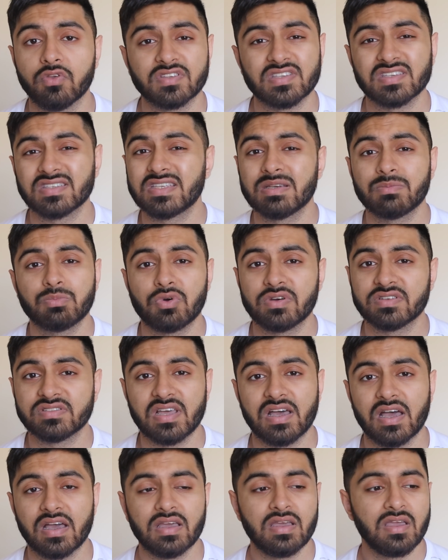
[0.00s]
It's as simple as
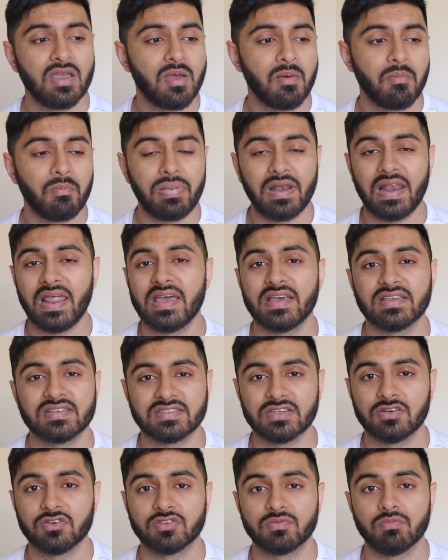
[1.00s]
that. Player
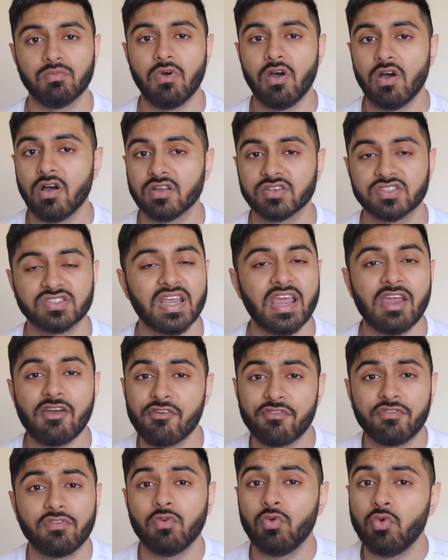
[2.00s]
sales, merch,
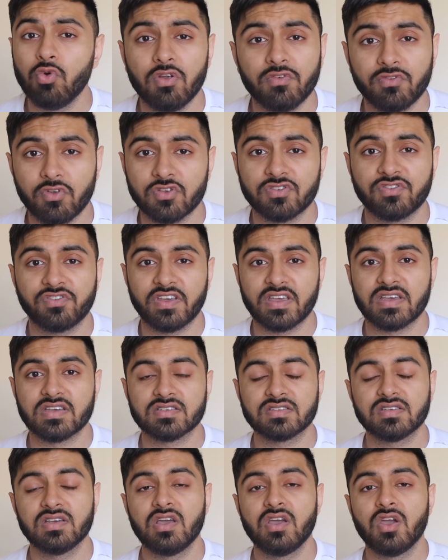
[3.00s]
all of those
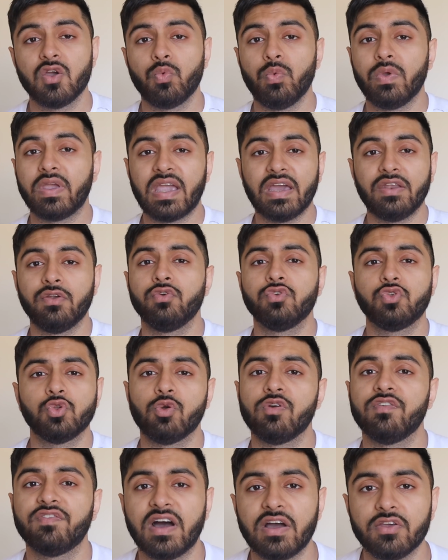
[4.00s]
things, we cannot
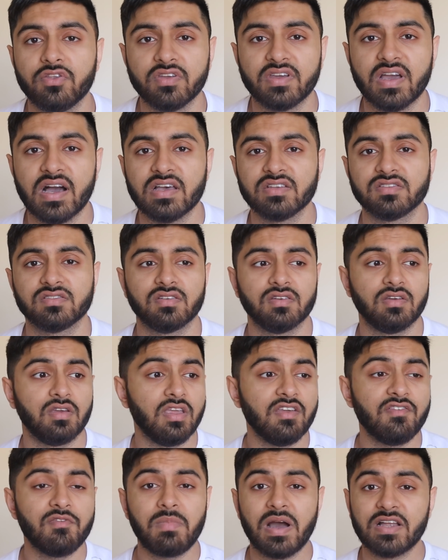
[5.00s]
do it without you guys.
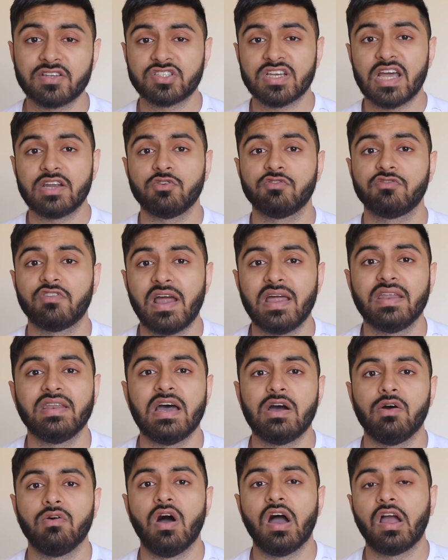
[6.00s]
Even my channel right
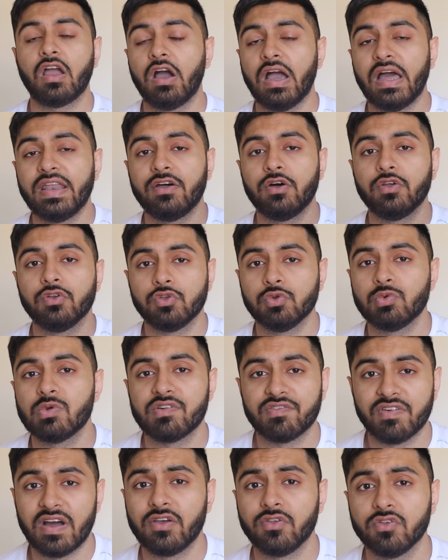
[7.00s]
now, I cannot do it
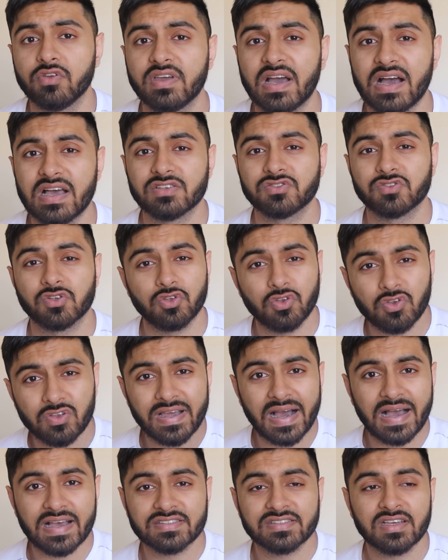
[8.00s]
without you guys. So you
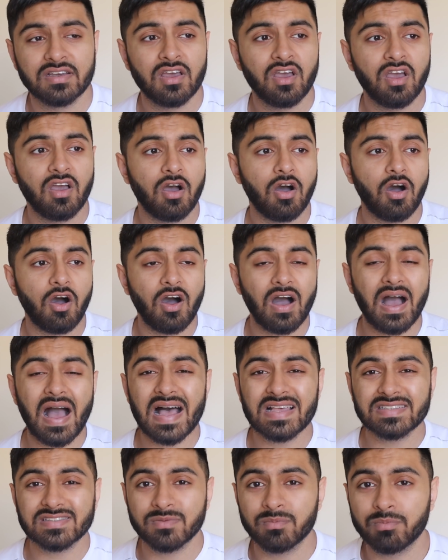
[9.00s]
guys are
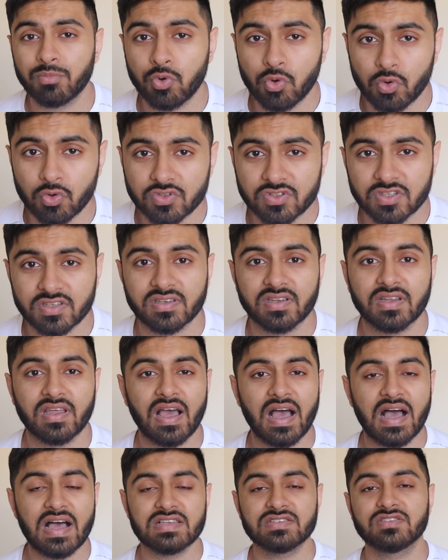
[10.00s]
as important
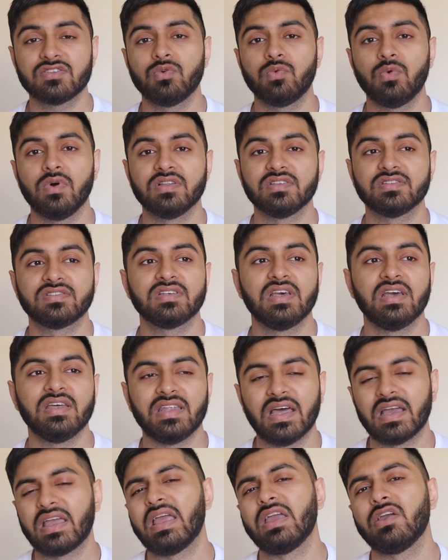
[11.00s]
as the ones
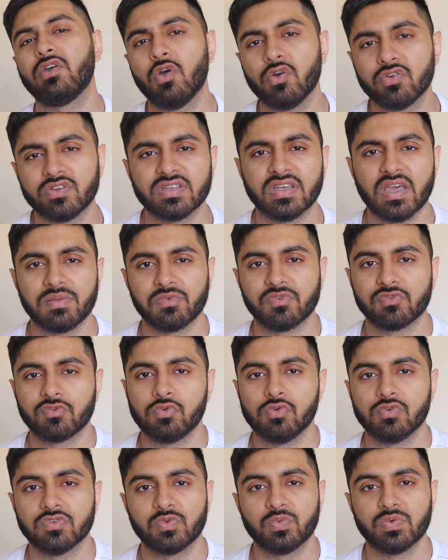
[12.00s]
that can go to games, of
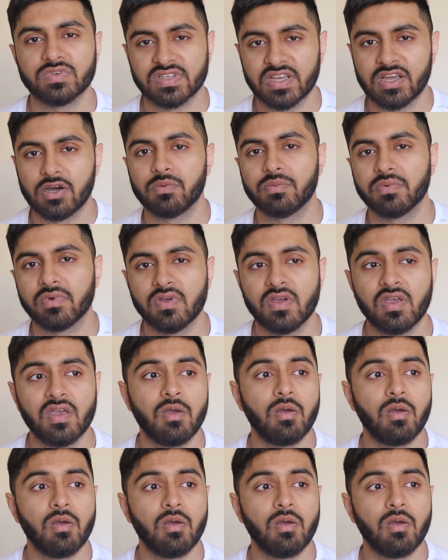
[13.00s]
course, which help.